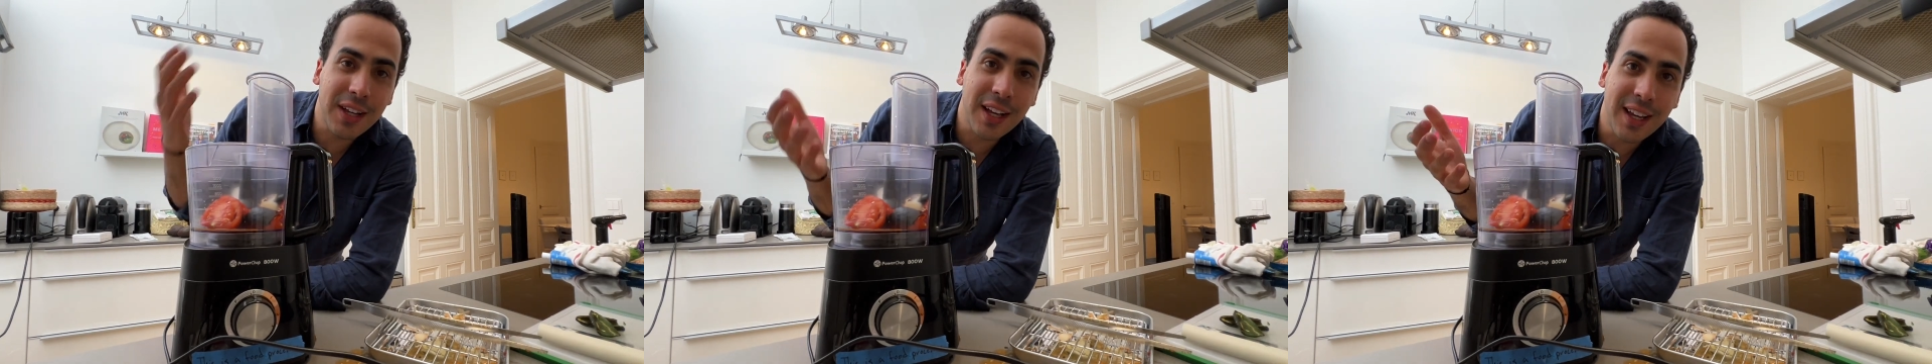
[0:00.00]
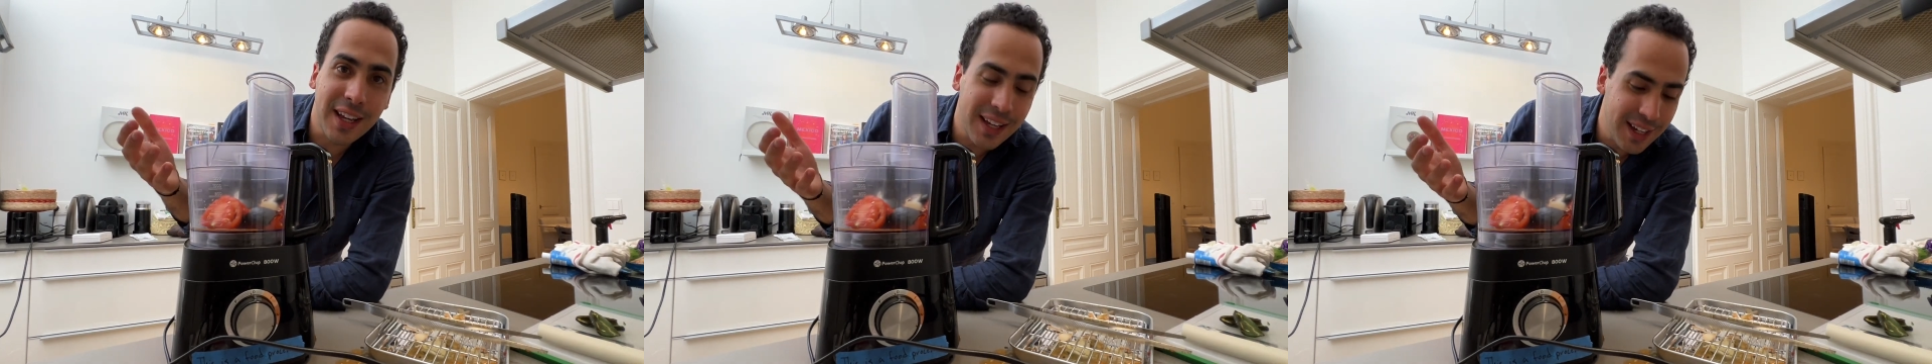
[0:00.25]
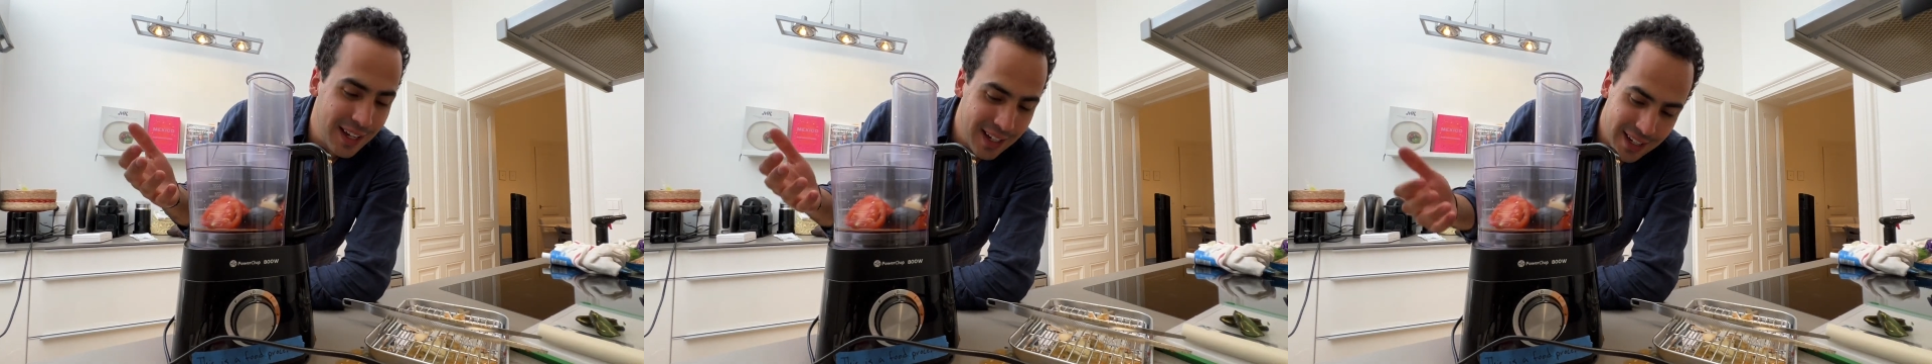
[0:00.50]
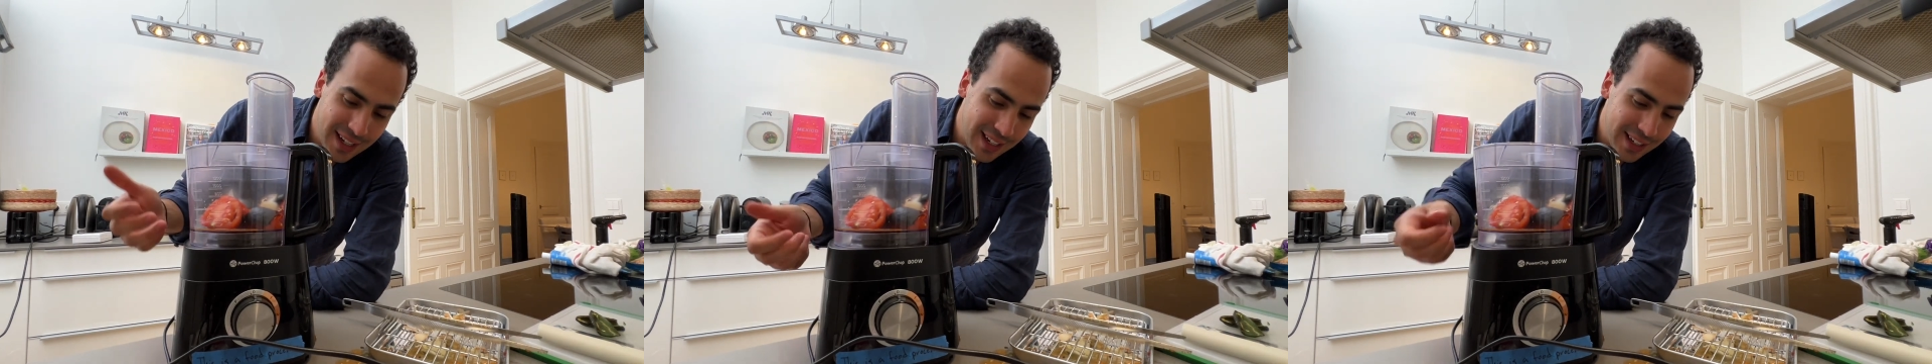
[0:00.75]
Like,
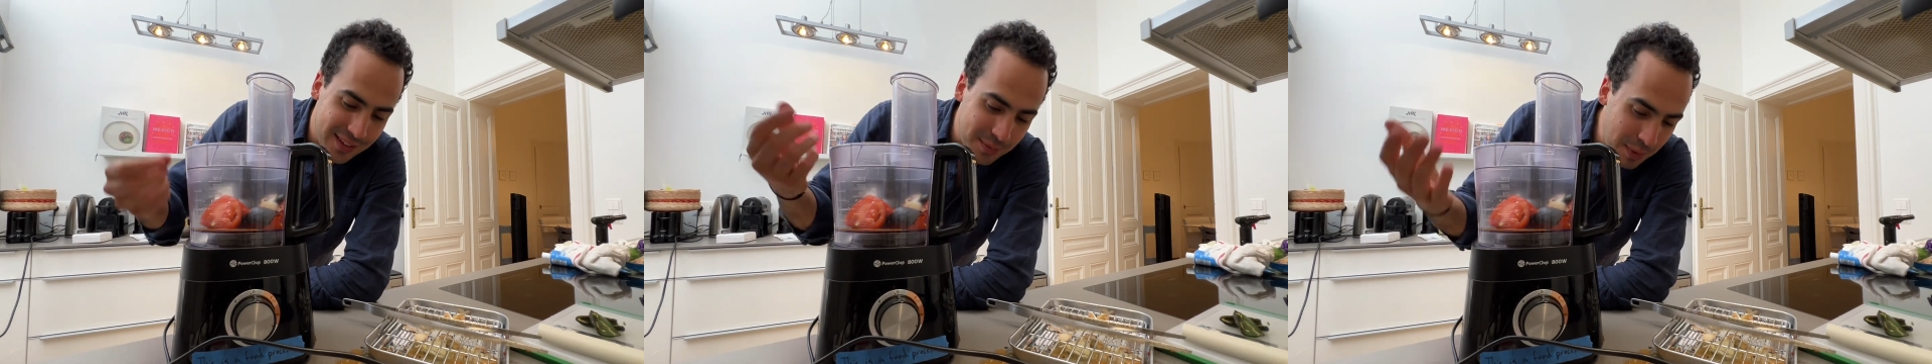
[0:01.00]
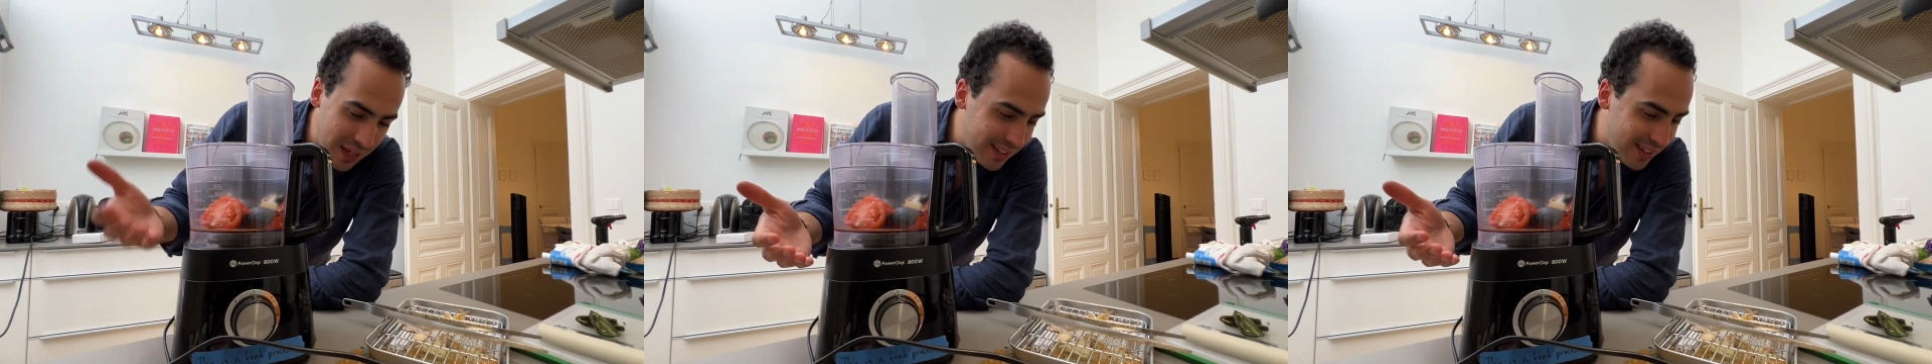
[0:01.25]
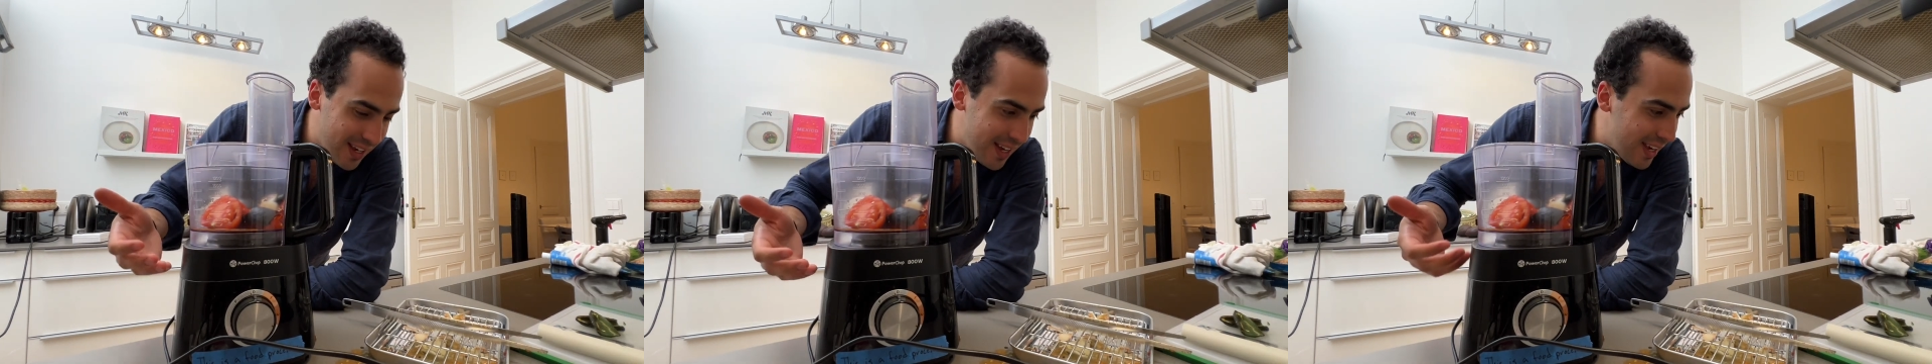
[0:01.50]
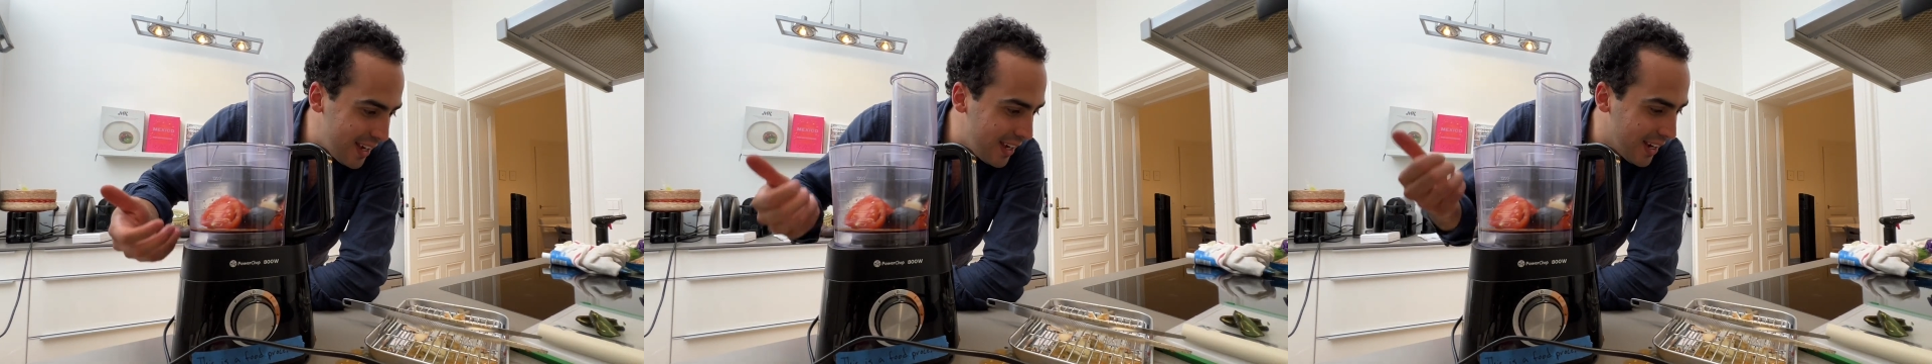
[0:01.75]
it's messy,